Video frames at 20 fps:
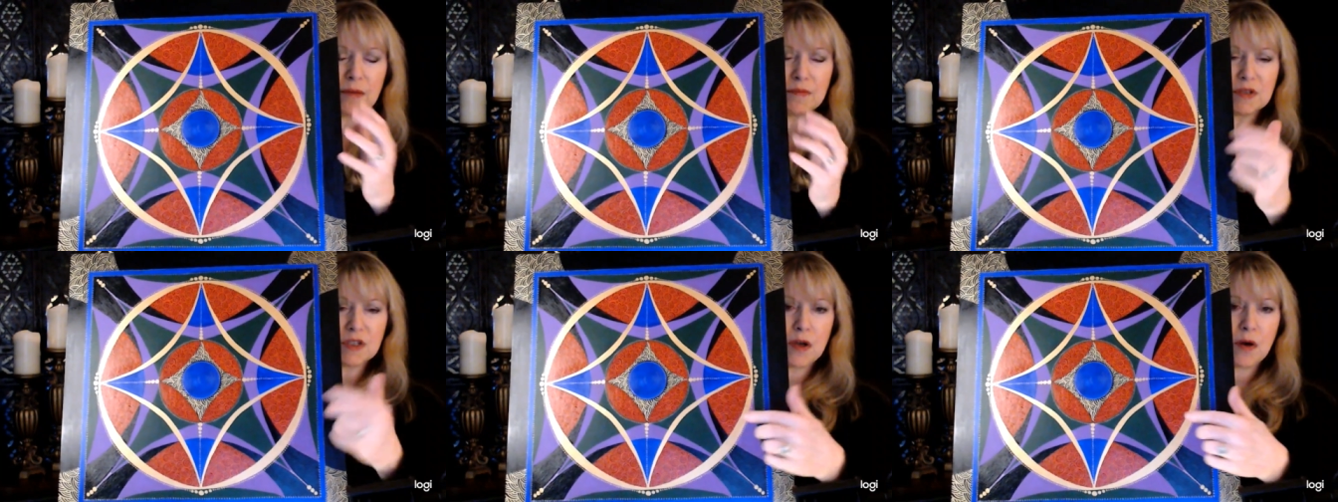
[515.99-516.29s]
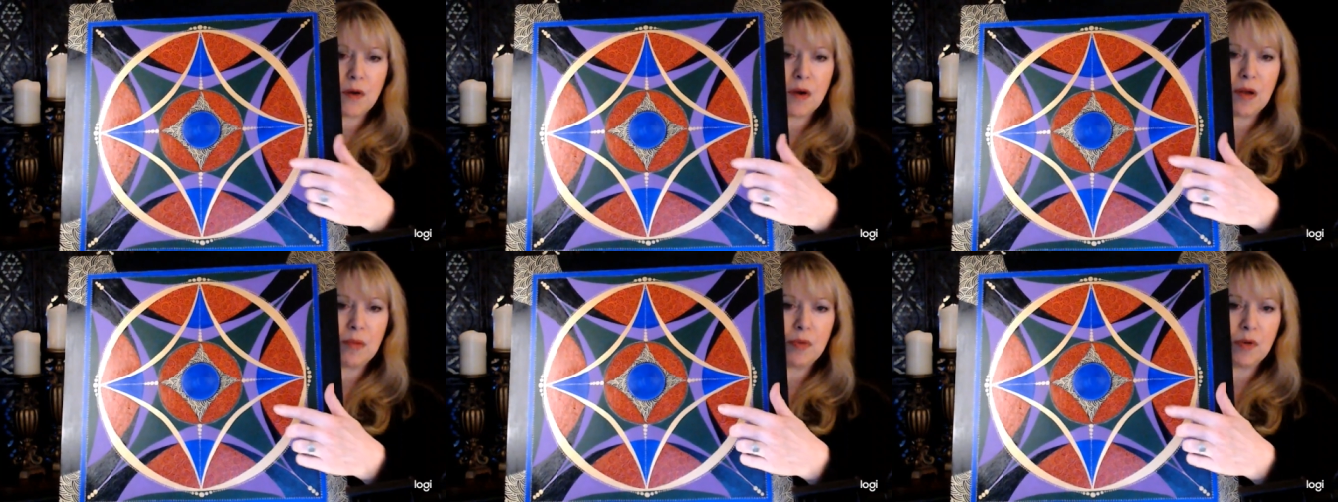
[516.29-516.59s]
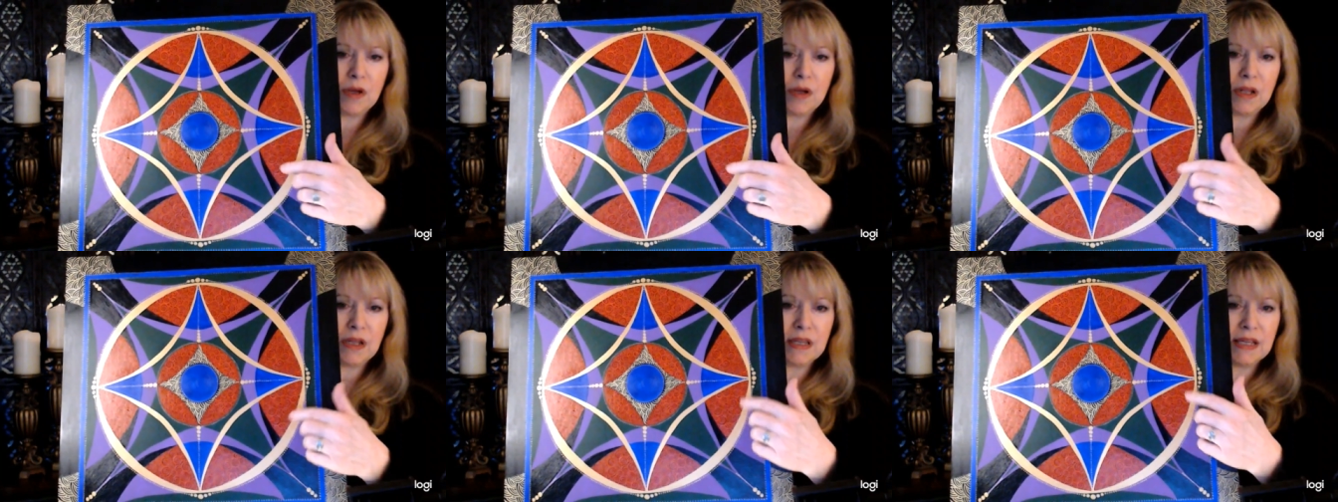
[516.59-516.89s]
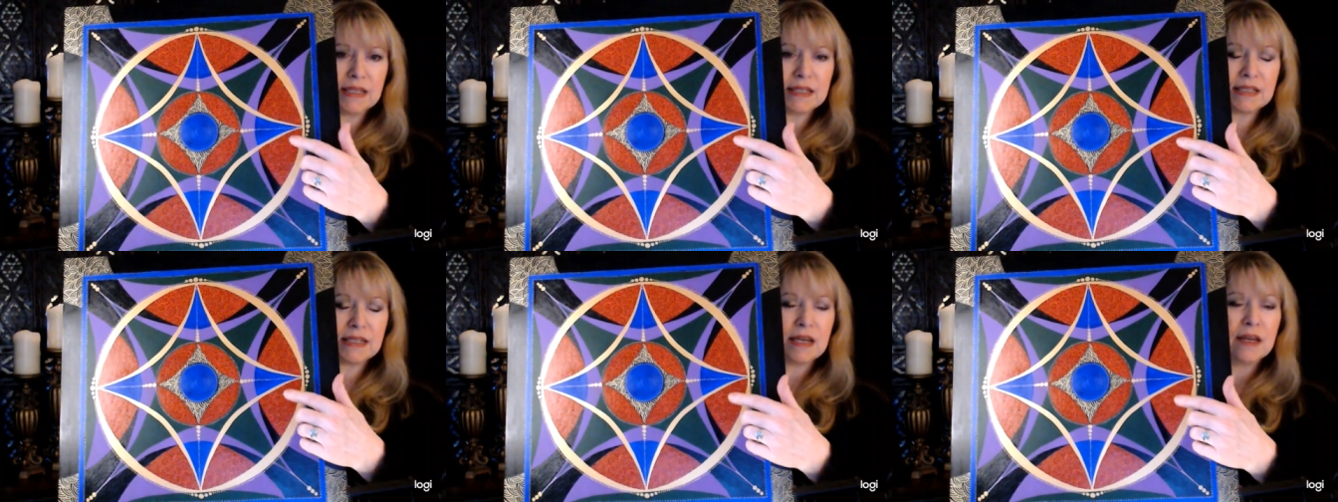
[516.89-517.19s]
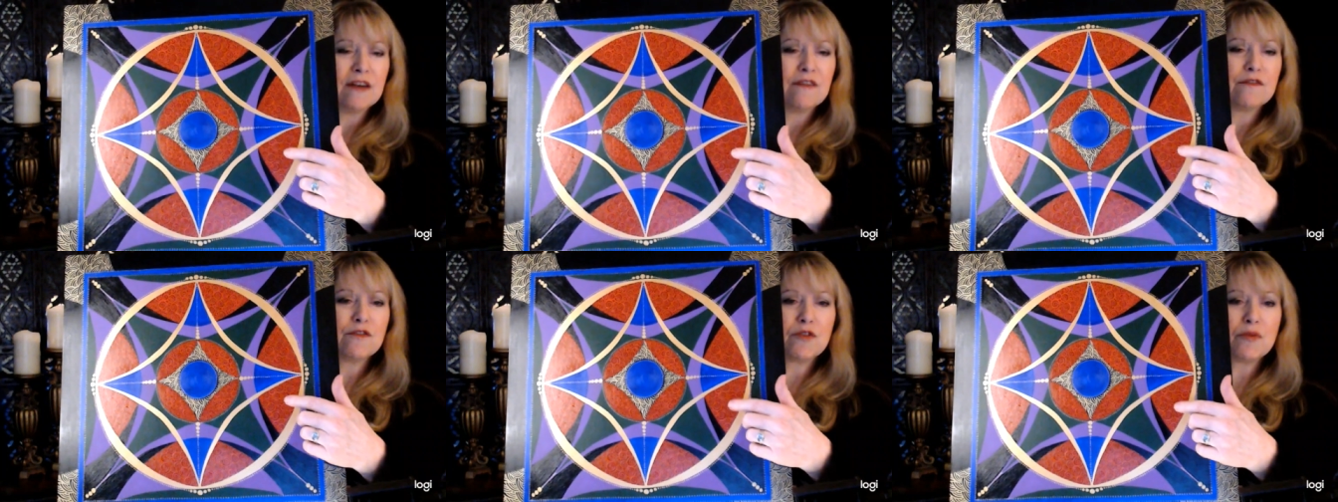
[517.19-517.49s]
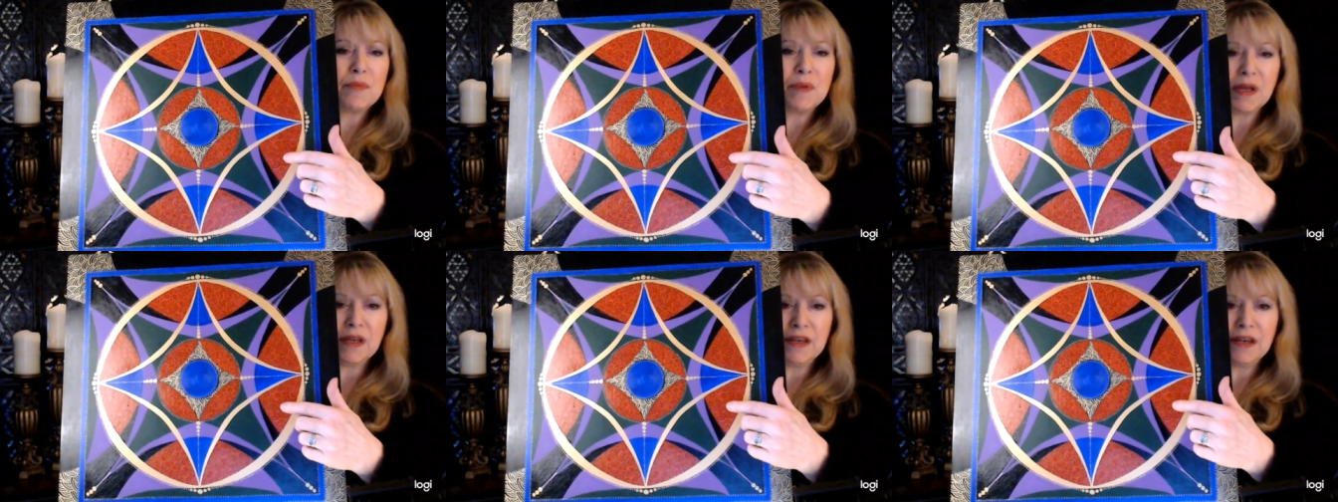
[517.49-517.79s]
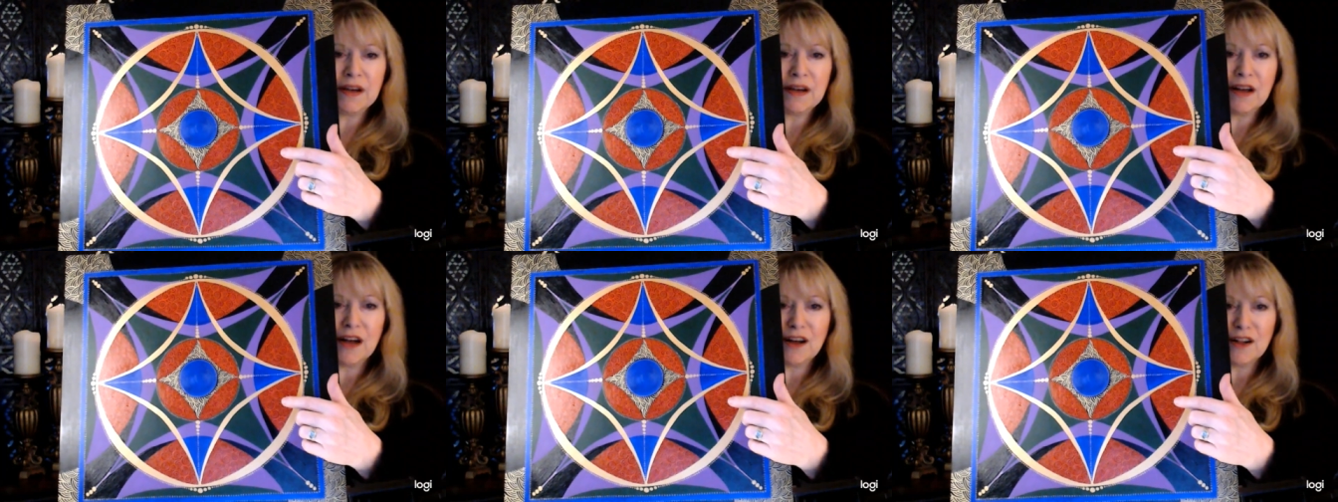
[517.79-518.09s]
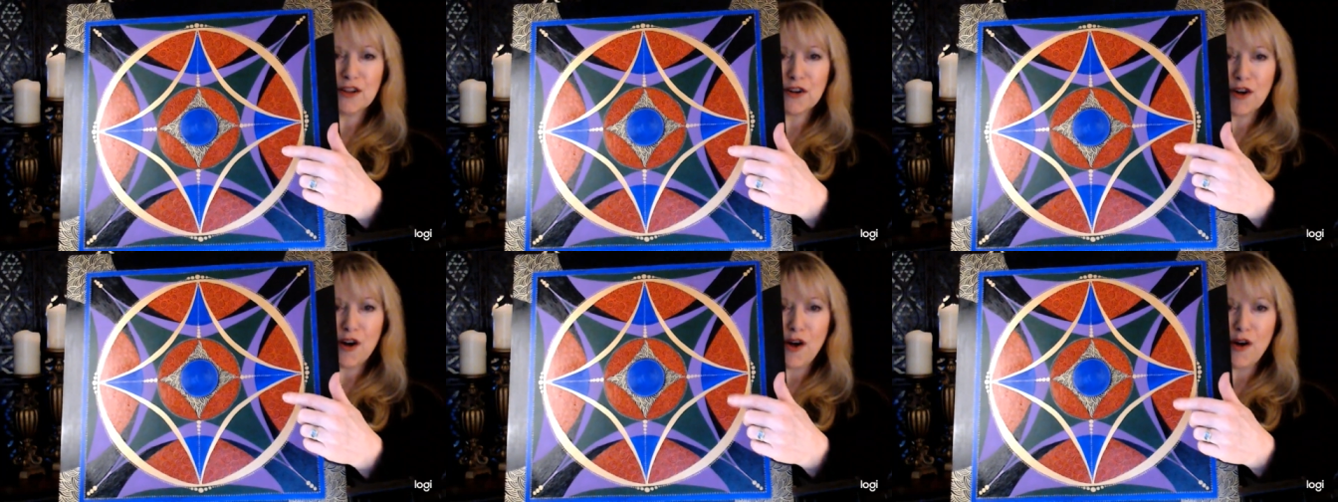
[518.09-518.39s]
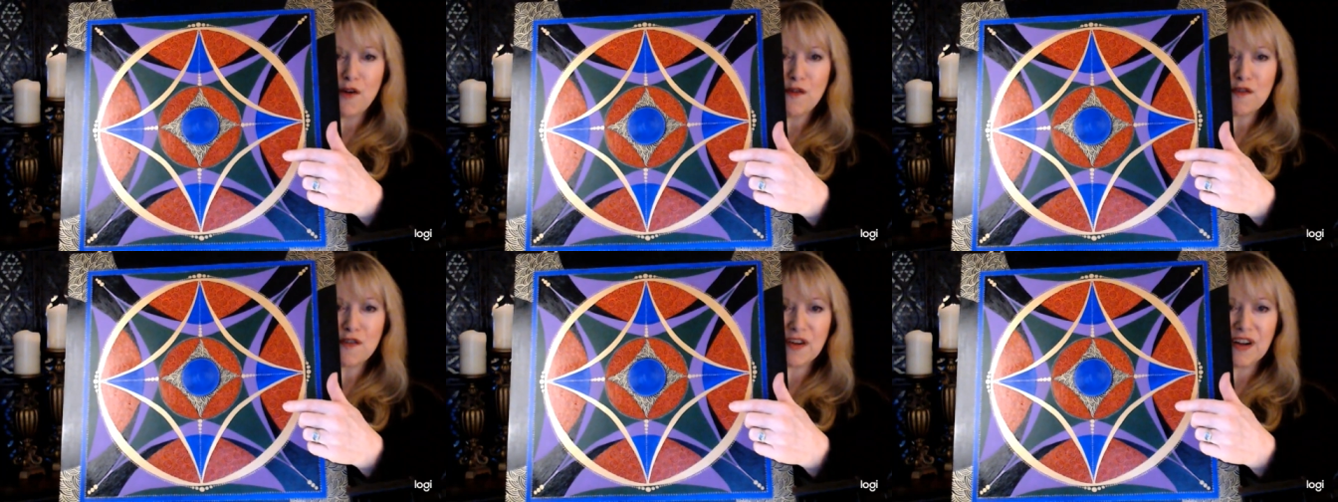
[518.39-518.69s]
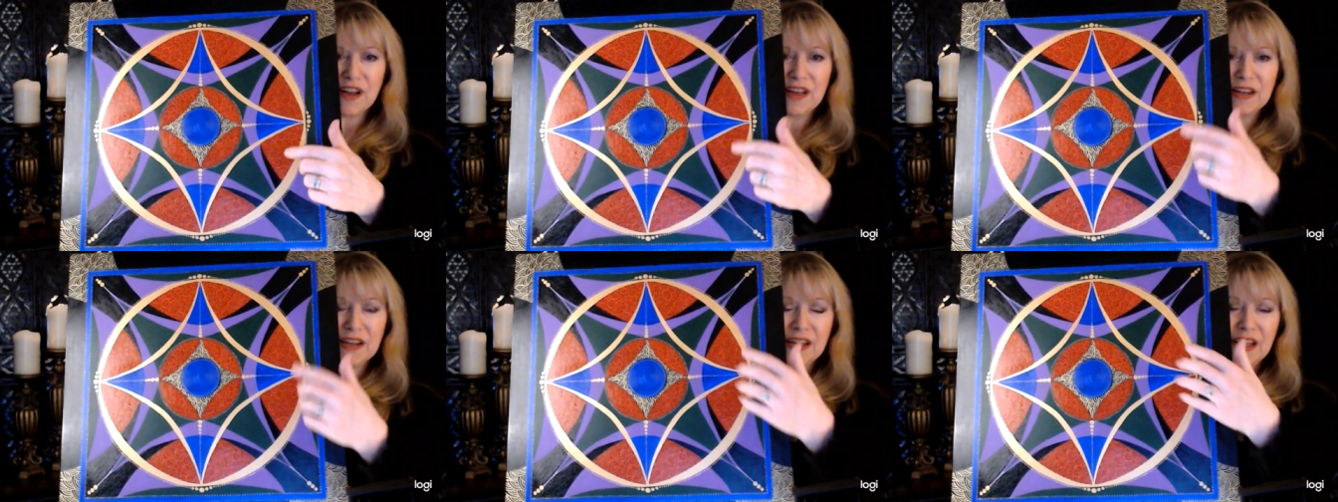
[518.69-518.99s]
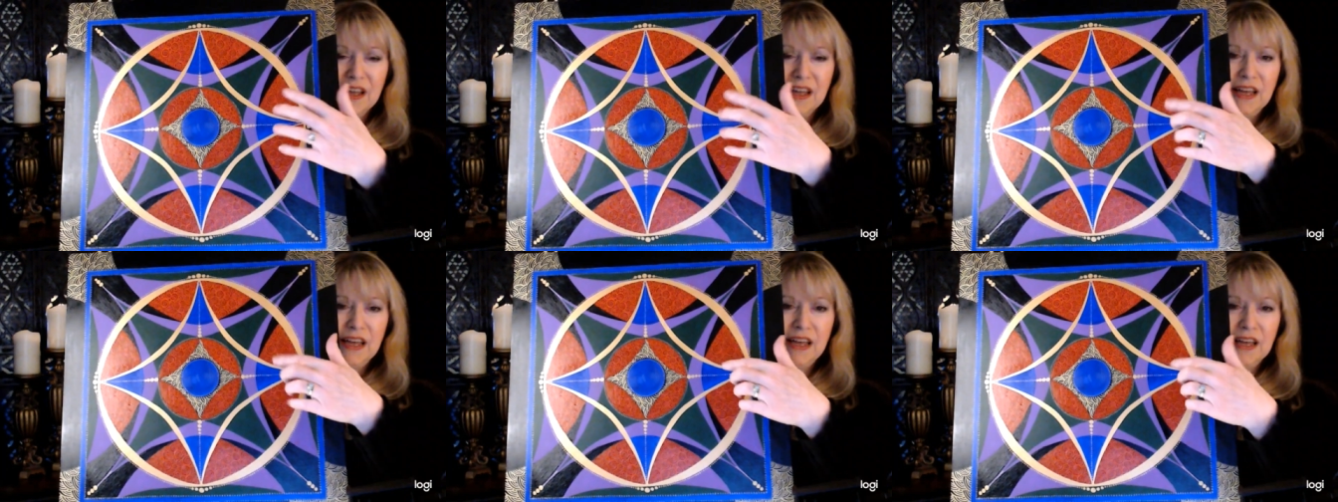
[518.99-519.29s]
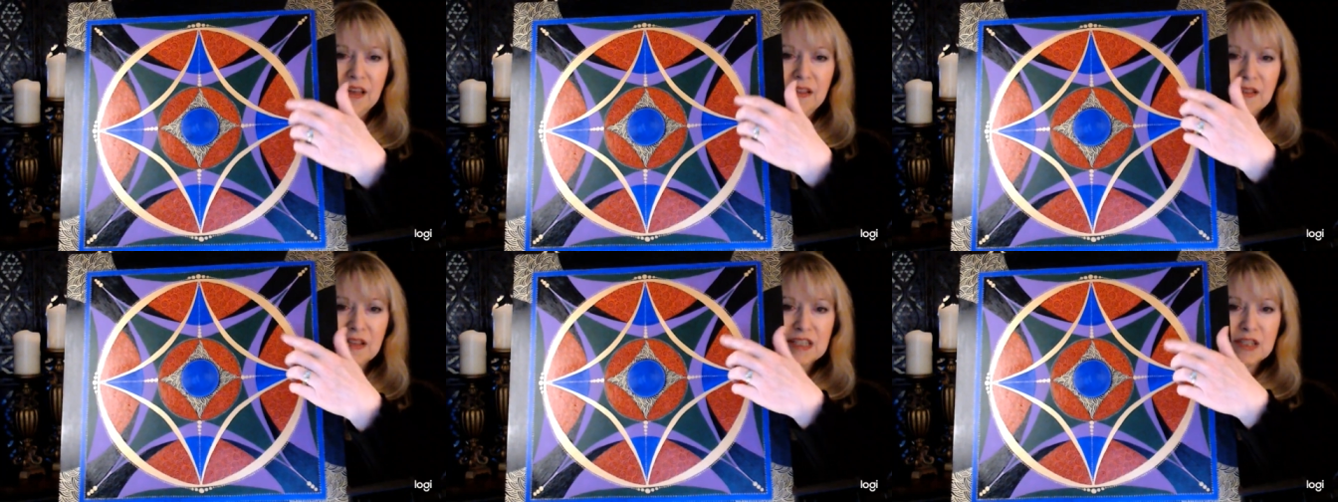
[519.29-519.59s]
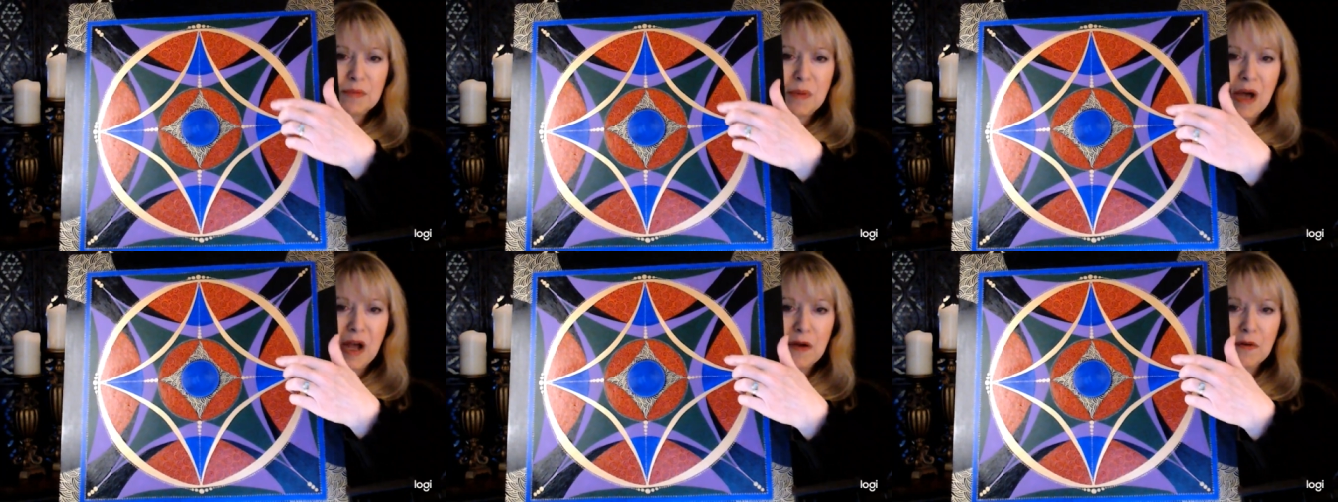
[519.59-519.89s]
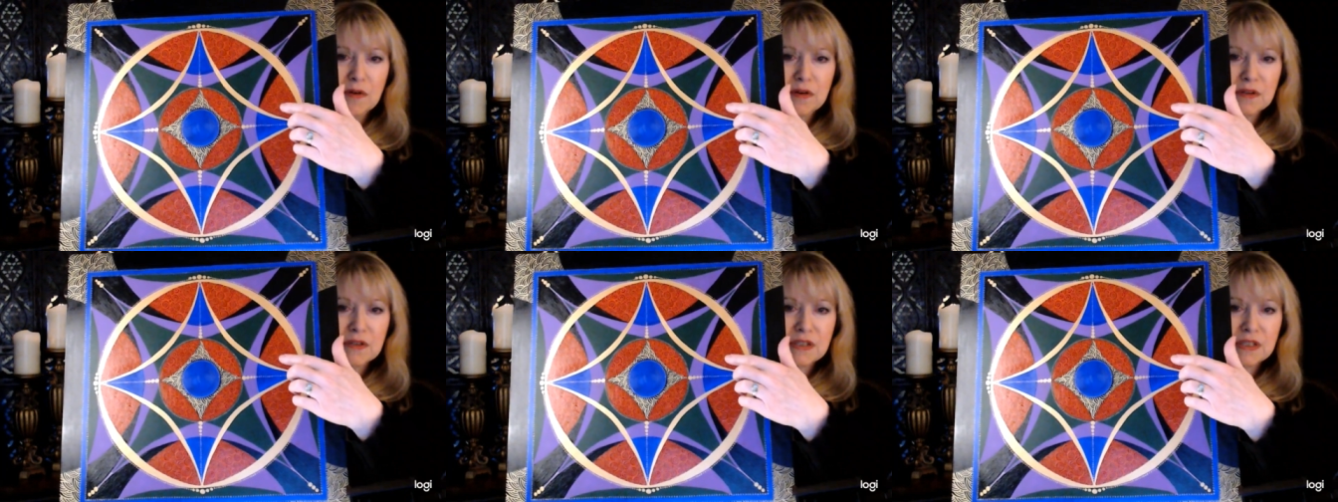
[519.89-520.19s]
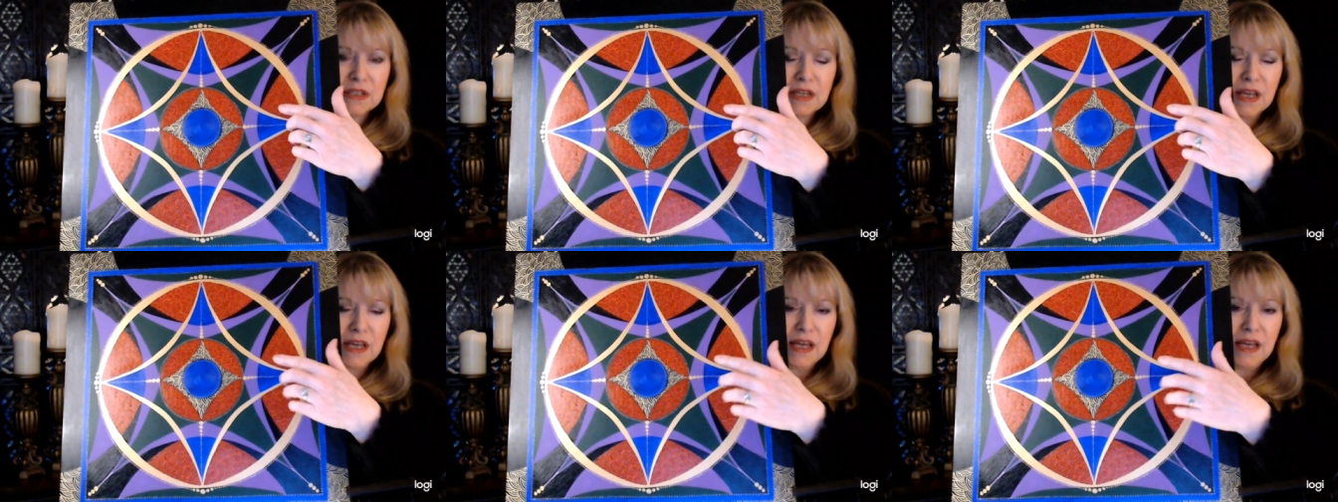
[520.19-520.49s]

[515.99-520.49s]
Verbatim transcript: So I put this vermilion color over it in the spirals.